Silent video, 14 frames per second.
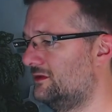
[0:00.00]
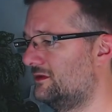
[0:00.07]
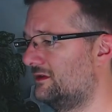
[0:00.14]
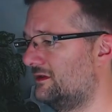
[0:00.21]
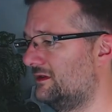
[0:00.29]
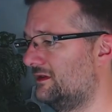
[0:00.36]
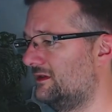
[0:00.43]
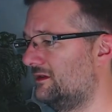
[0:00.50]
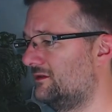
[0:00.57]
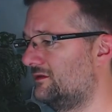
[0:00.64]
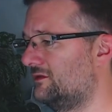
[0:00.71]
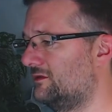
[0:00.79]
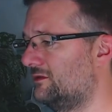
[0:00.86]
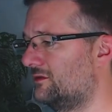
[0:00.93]
need
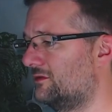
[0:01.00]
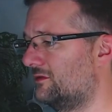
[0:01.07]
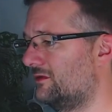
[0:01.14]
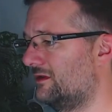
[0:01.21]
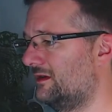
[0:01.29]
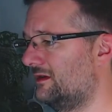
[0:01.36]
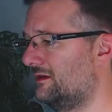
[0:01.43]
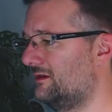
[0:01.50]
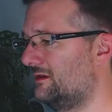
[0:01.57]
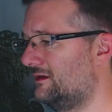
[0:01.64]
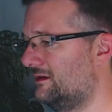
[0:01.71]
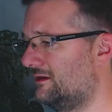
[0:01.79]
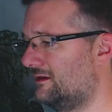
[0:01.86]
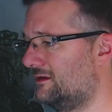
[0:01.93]
to create
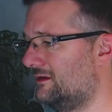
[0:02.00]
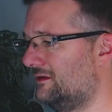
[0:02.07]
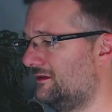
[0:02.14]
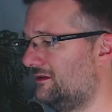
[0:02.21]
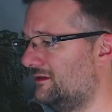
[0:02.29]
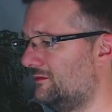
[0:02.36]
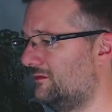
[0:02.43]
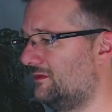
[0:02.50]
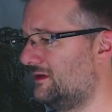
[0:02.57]
a custom